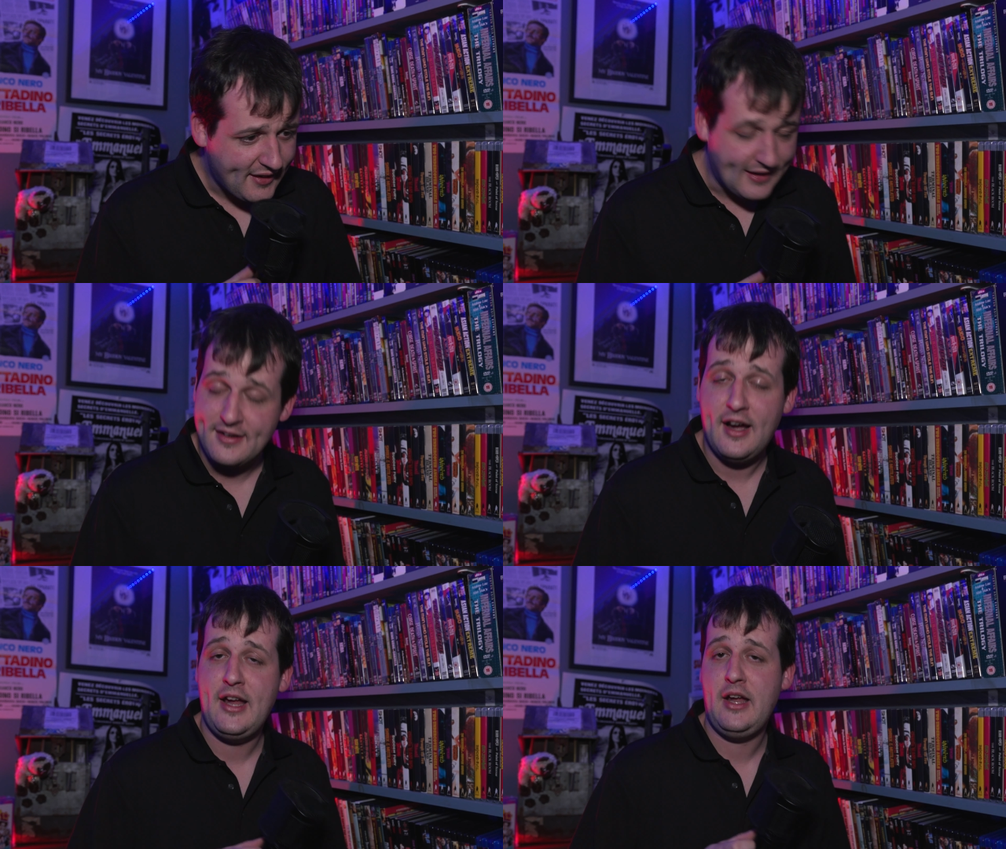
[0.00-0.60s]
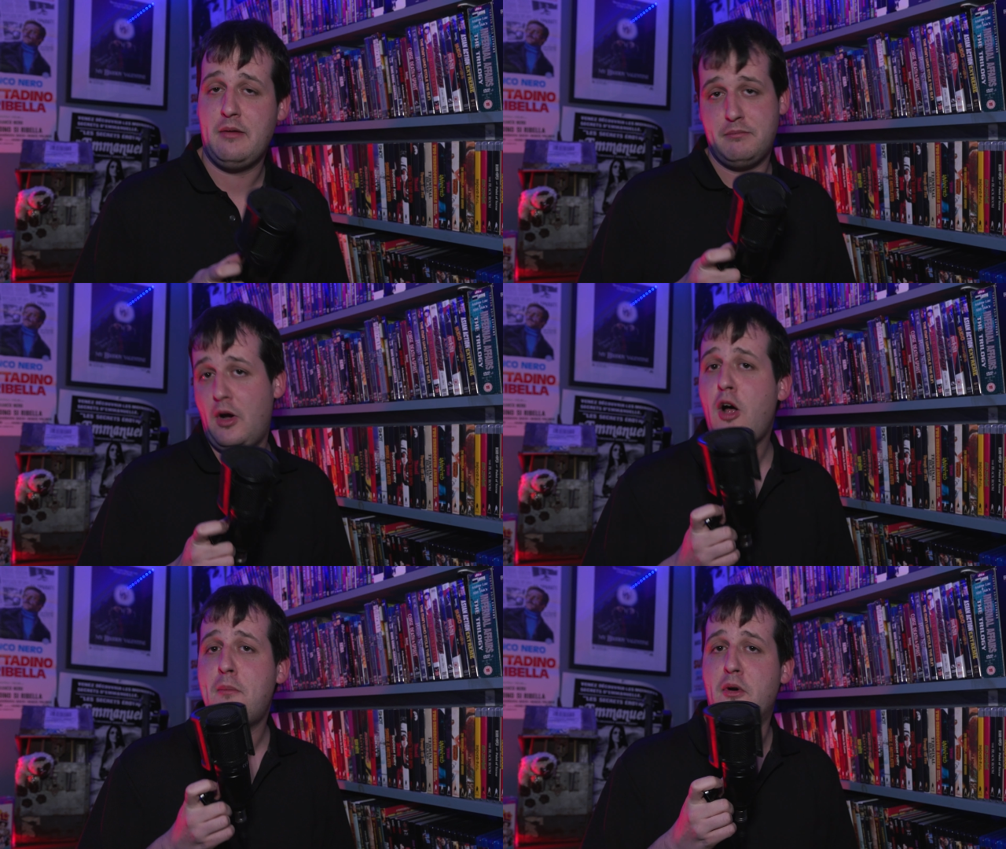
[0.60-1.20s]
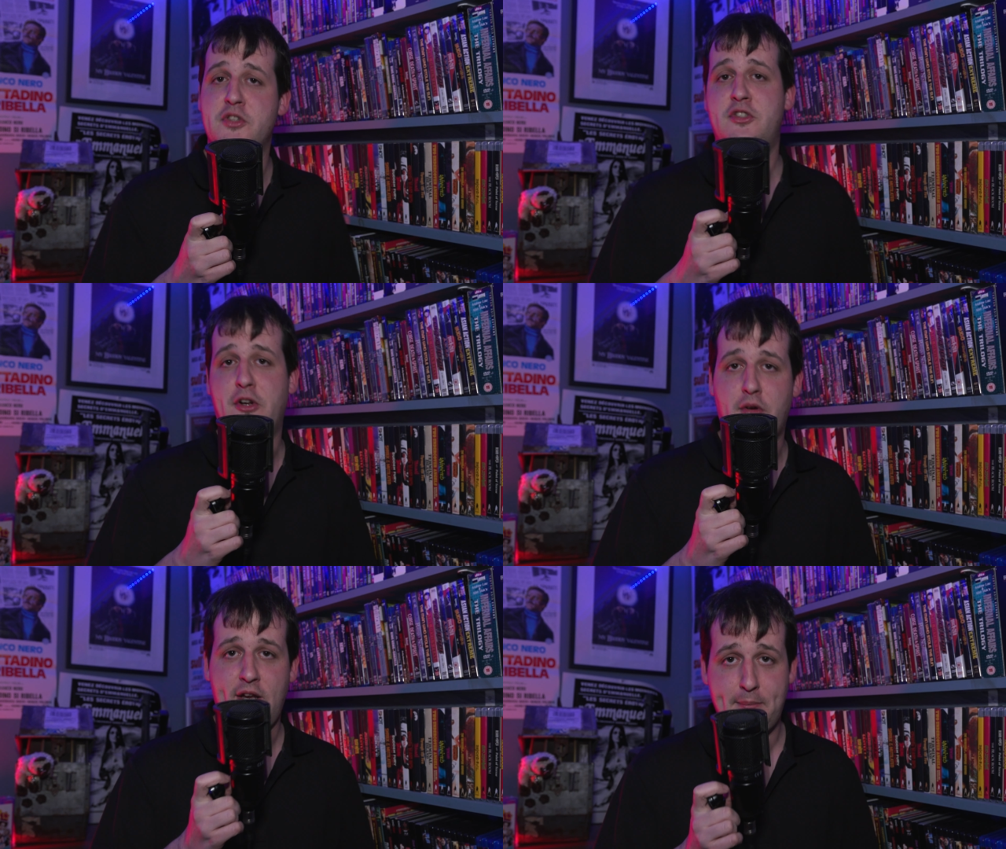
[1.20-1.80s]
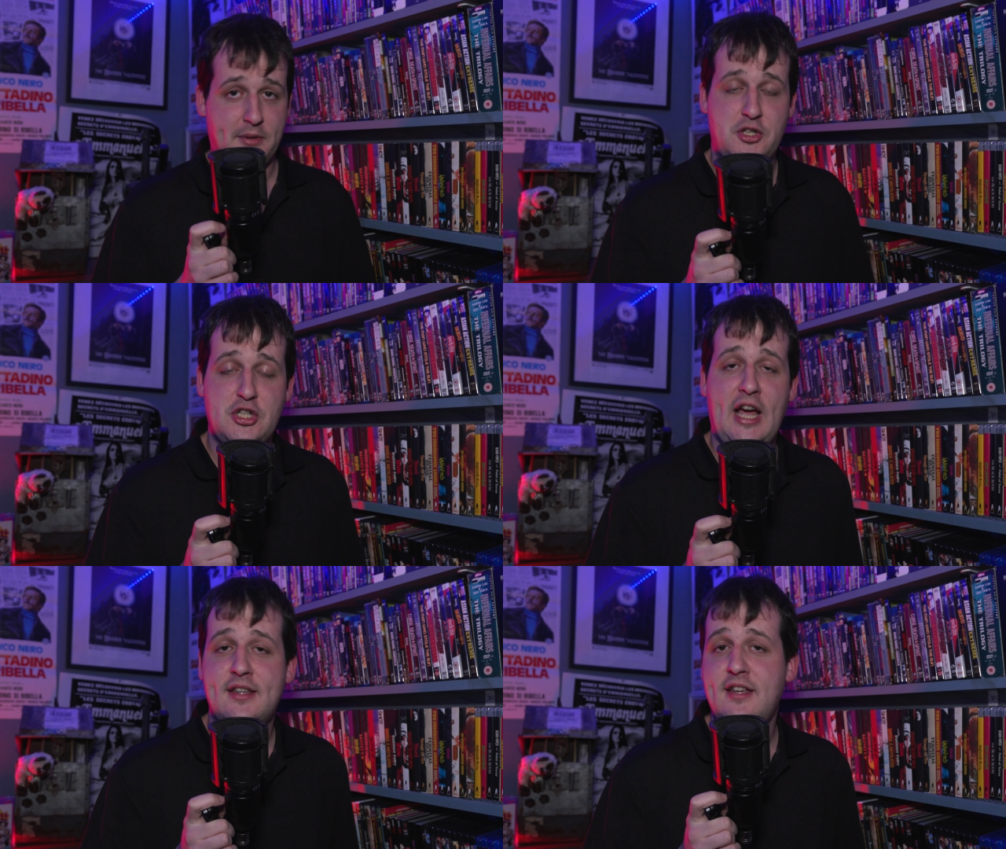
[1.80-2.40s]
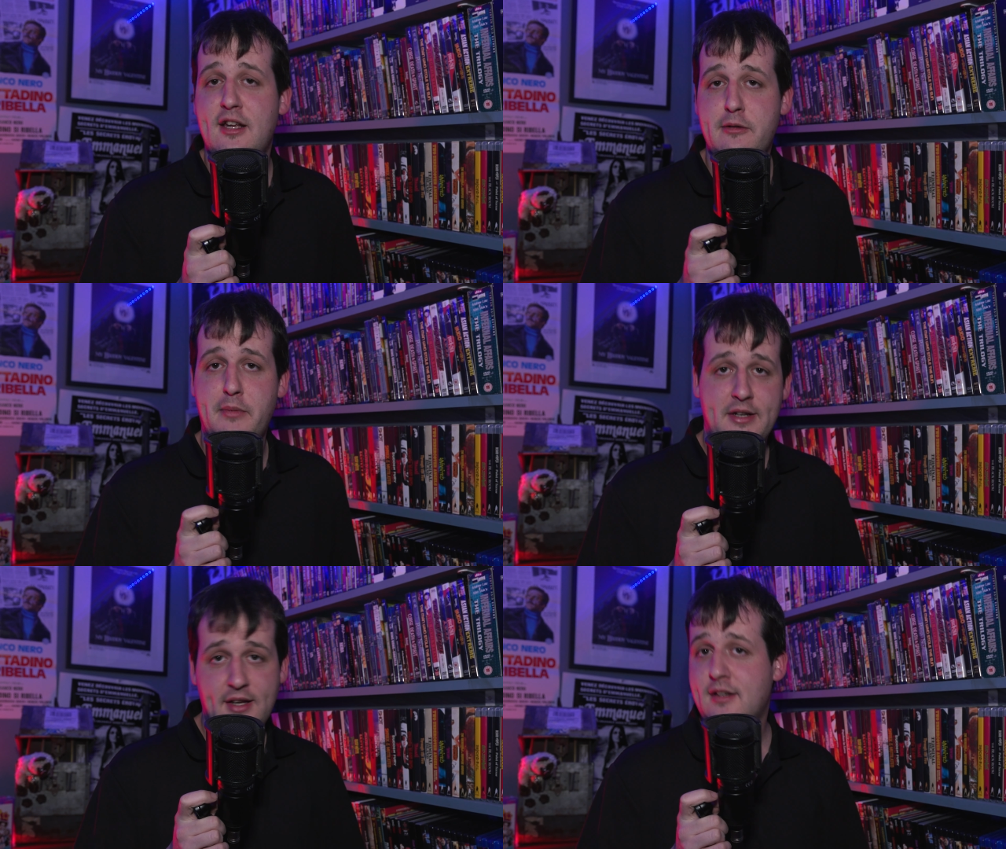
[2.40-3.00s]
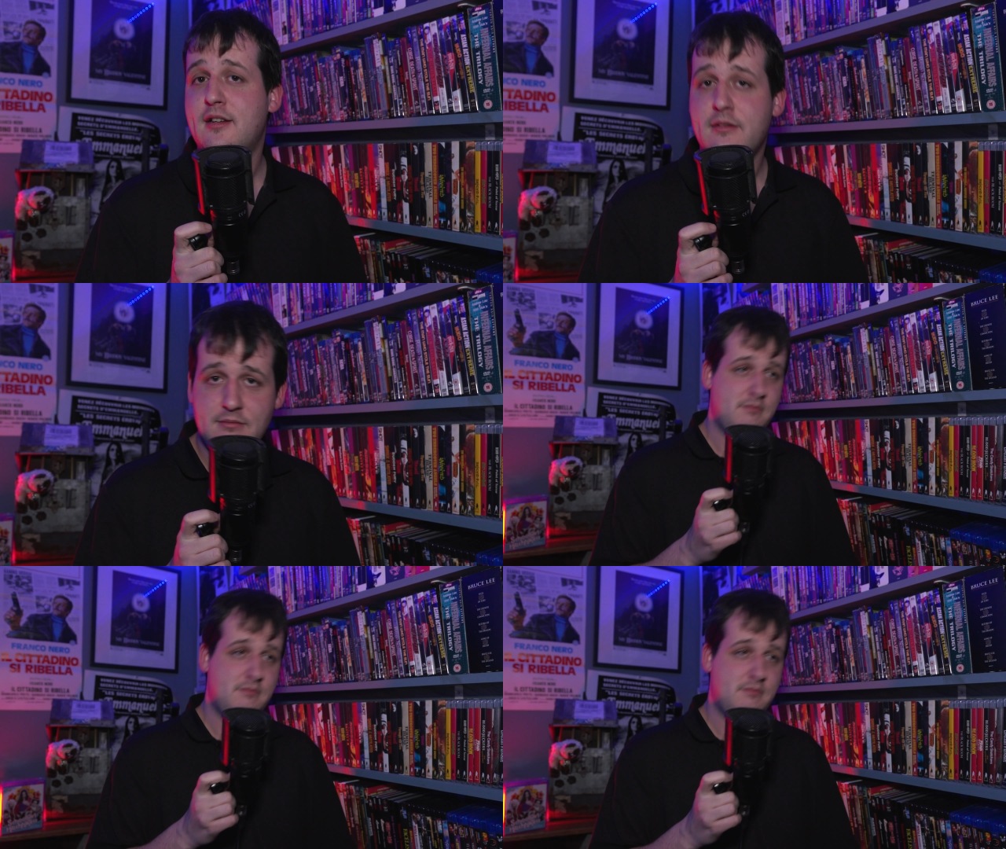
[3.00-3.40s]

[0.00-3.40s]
and I almost agree, but Jackie and Monique,